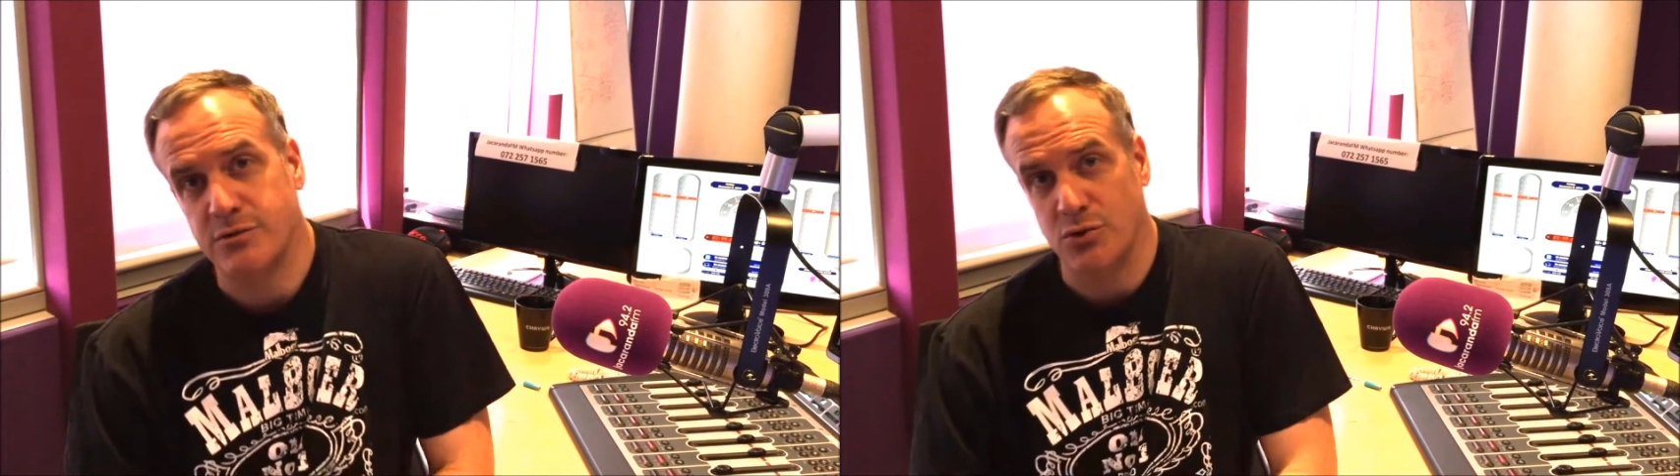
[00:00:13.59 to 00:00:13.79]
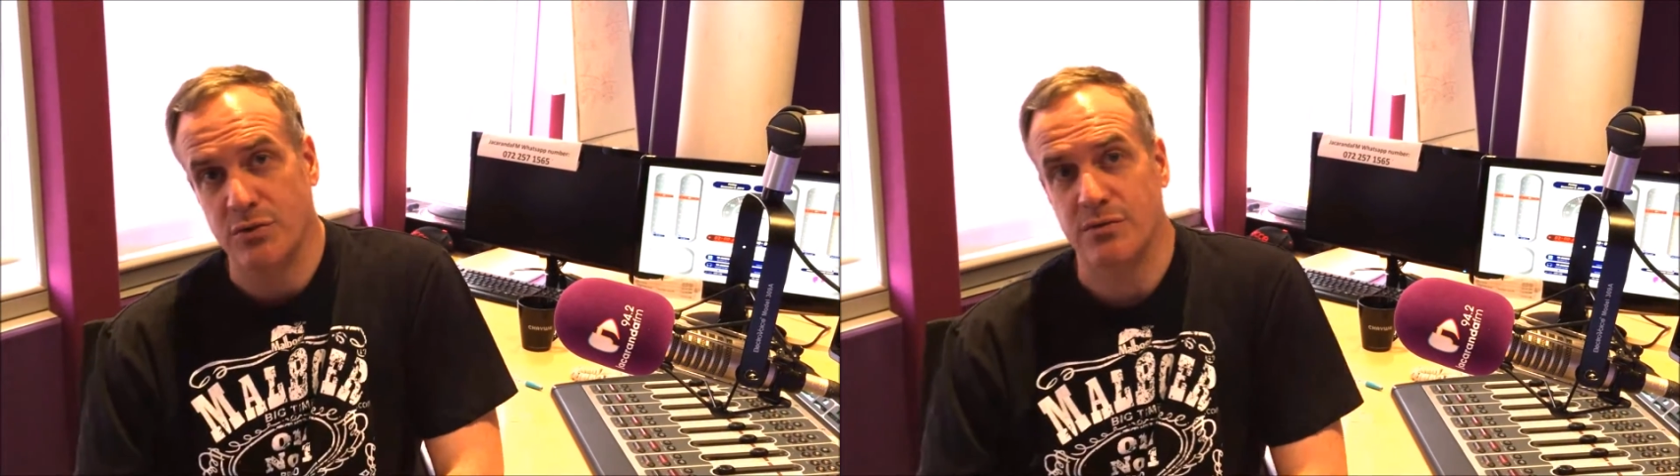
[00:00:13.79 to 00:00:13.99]

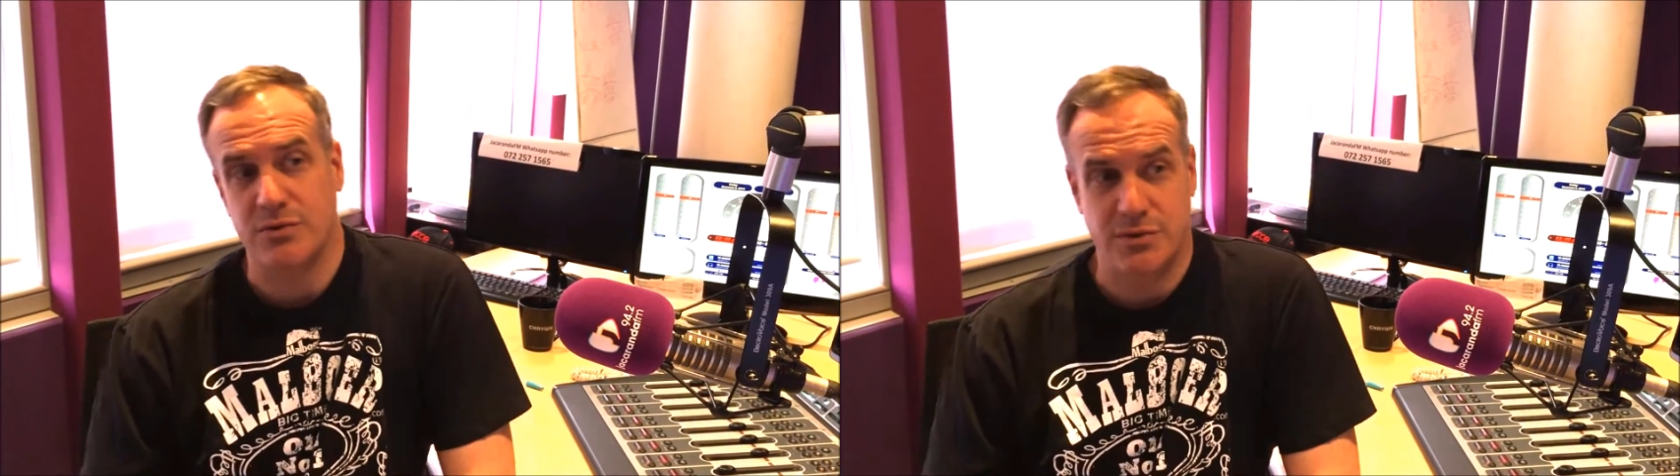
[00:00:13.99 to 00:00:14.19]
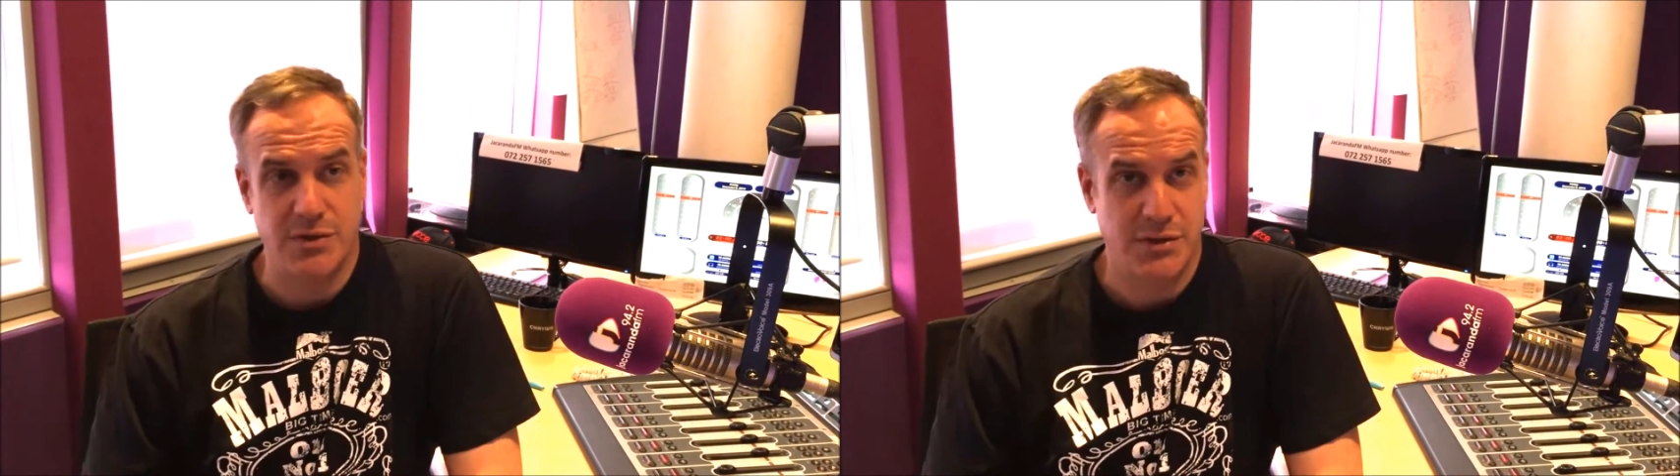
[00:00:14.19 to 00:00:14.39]

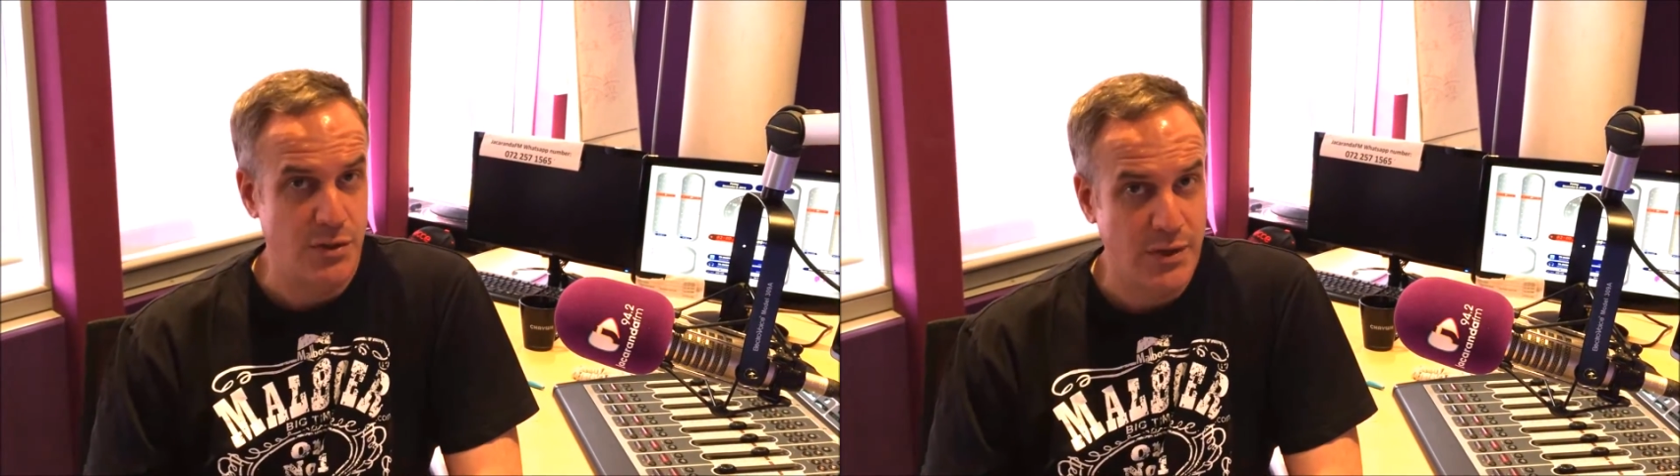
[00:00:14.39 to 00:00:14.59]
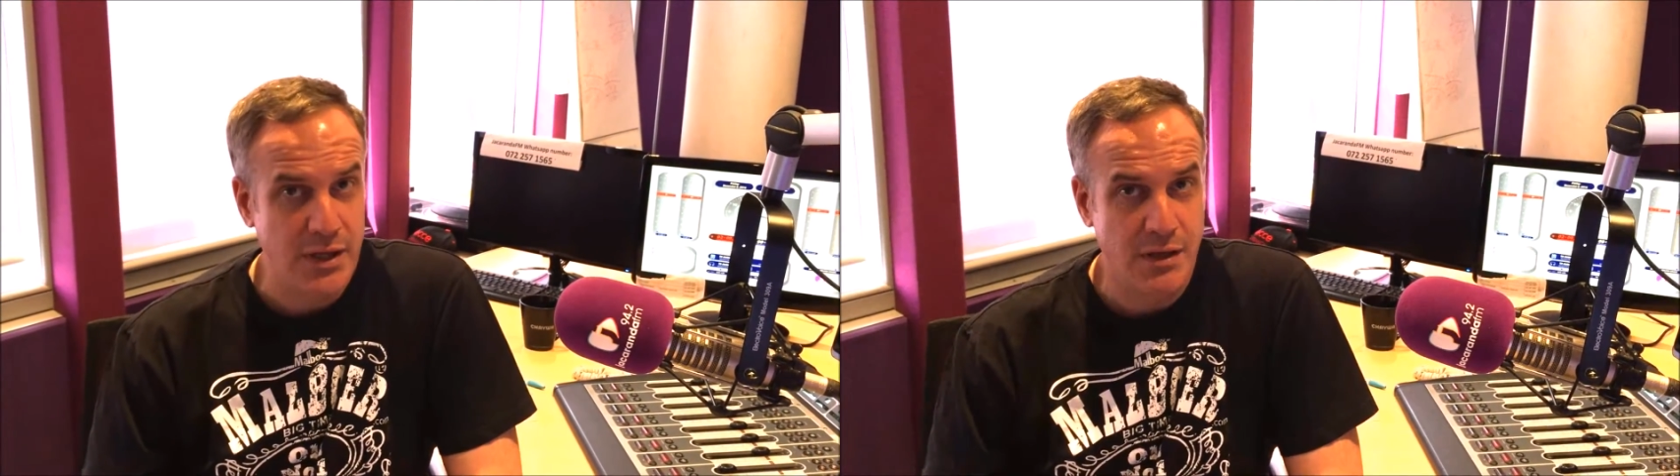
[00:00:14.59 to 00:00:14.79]
"Did
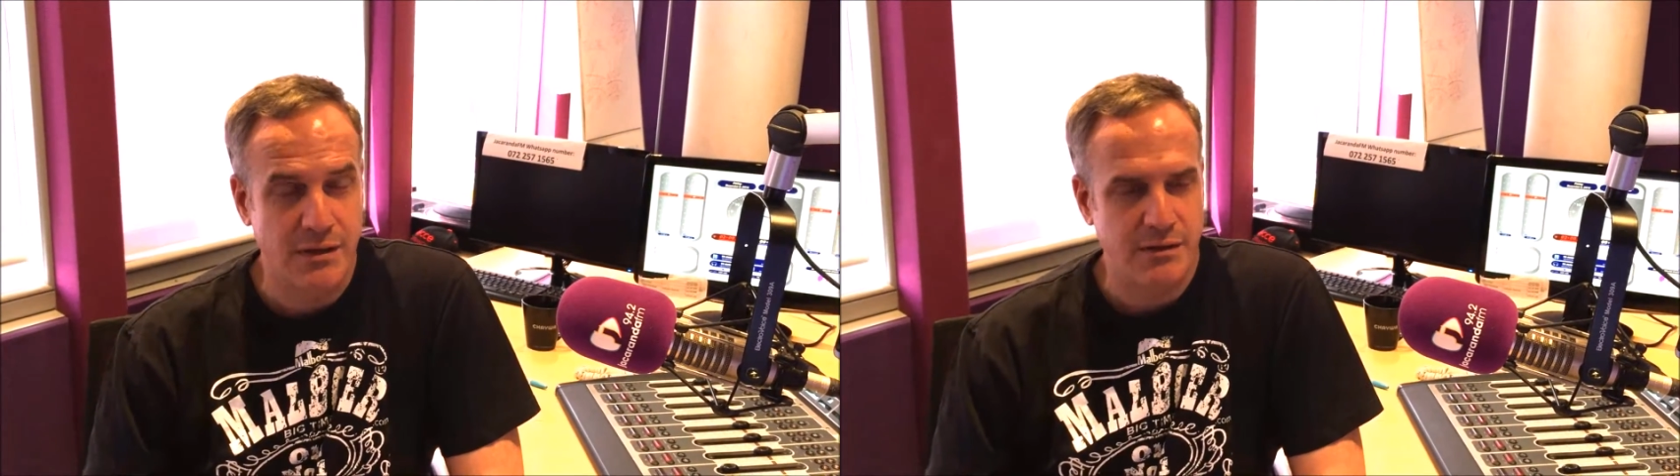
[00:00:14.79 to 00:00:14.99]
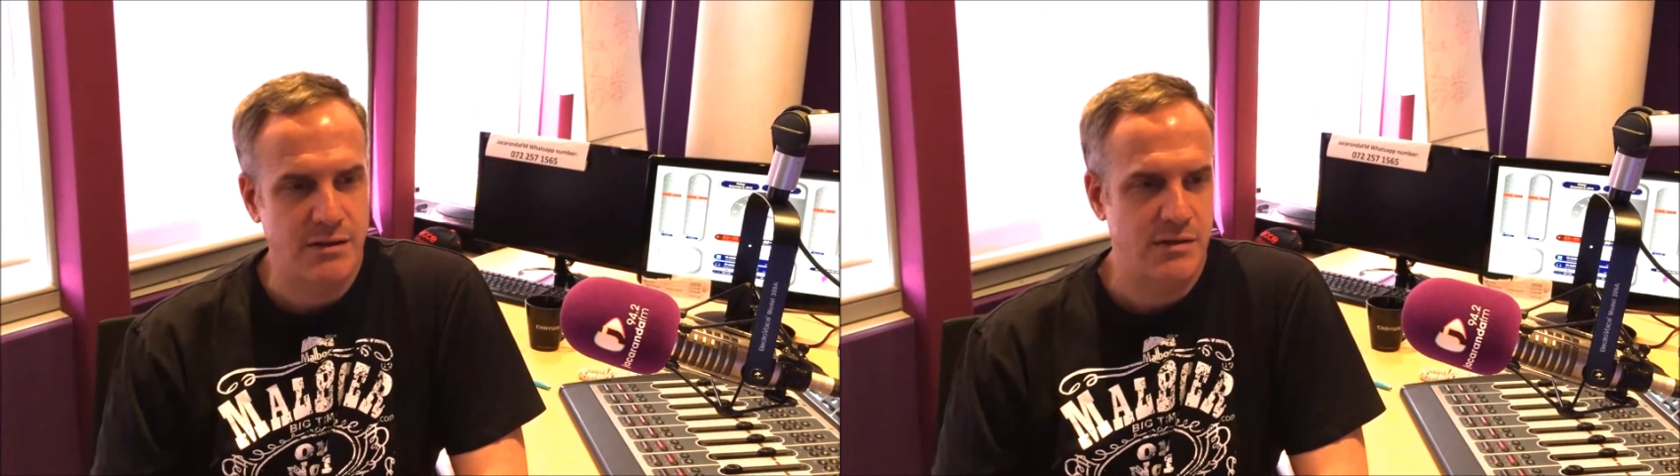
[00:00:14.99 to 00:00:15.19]
you
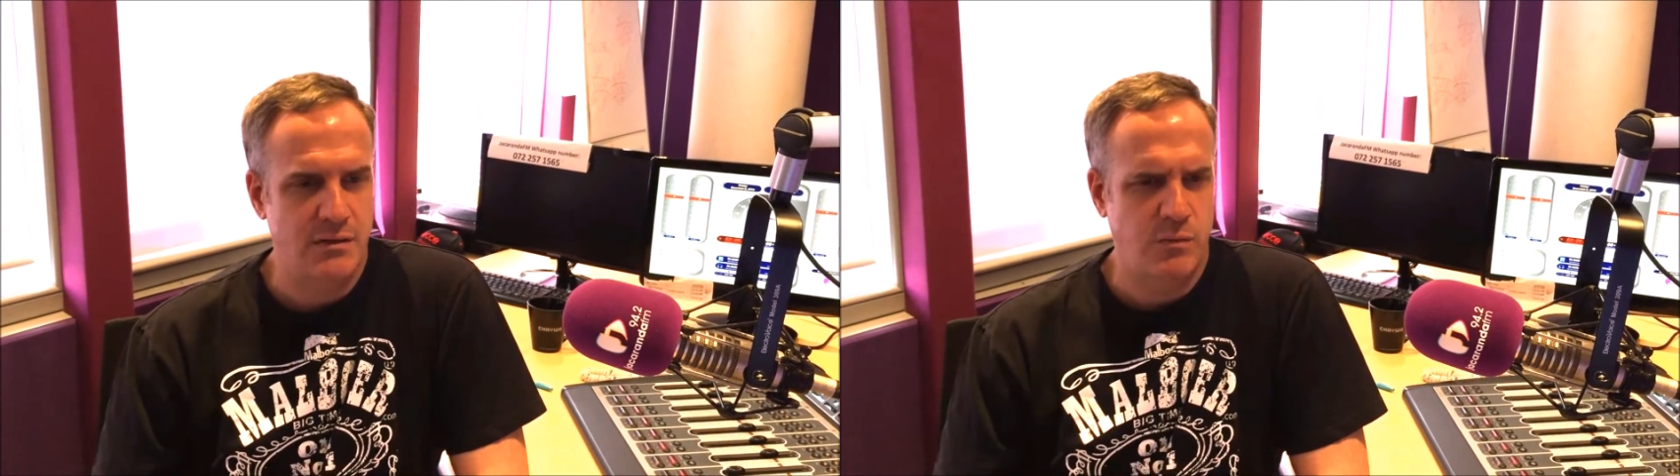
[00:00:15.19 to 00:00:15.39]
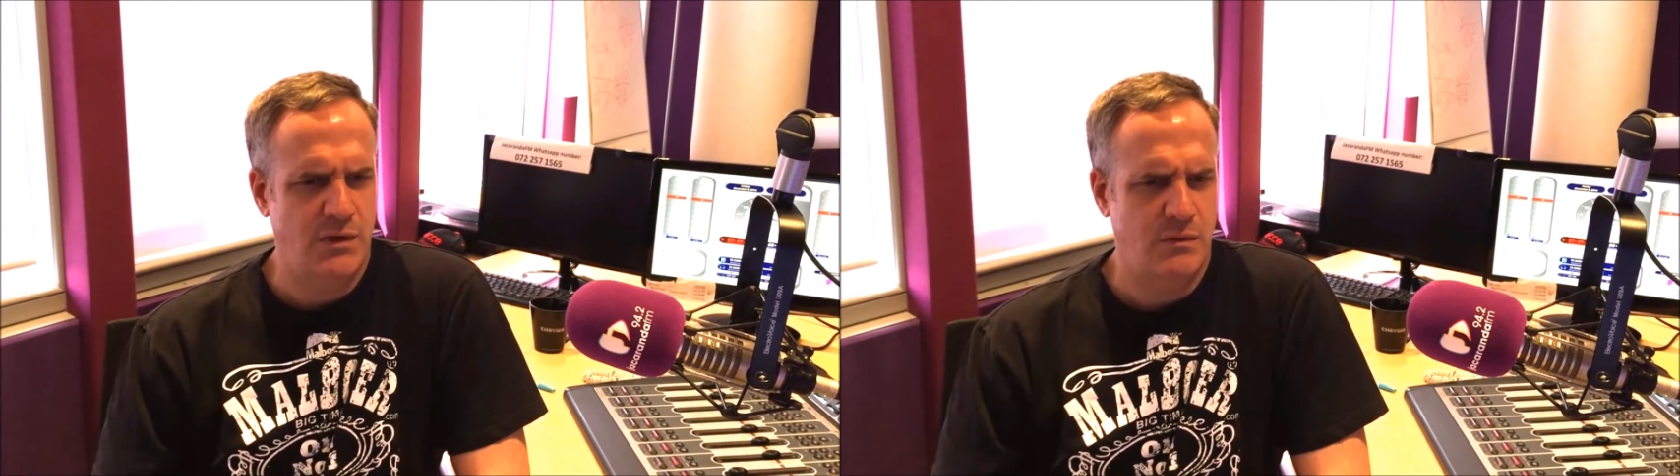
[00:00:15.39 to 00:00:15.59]
hear?" And I
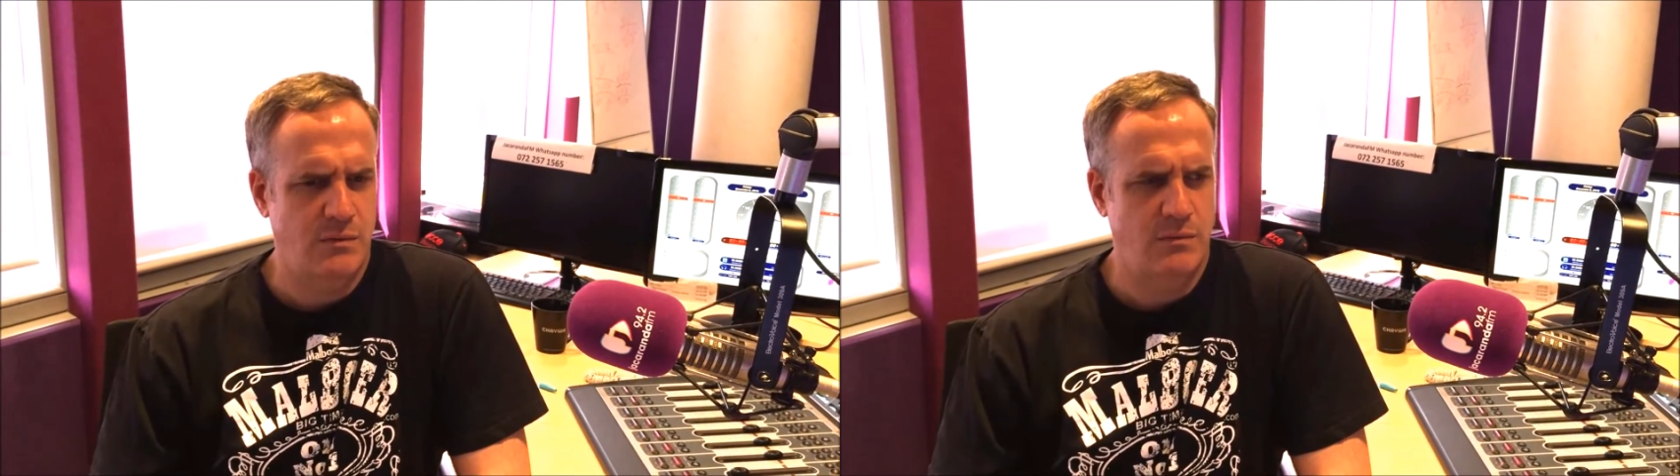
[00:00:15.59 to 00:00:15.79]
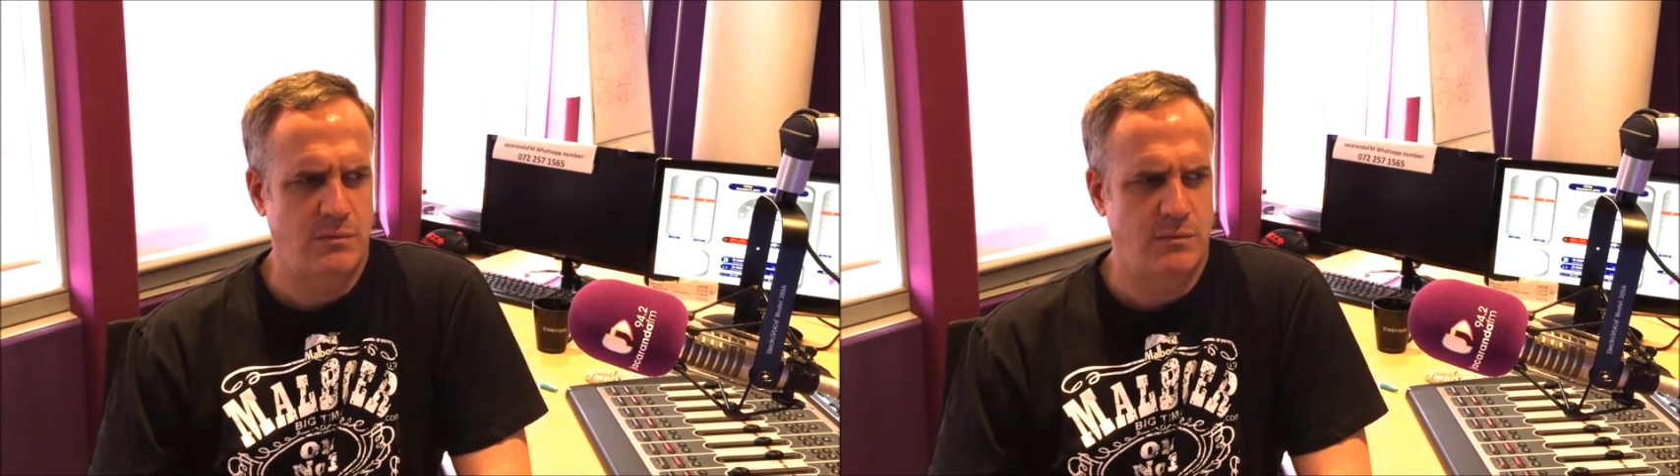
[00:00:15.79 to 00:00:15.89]
said, "What?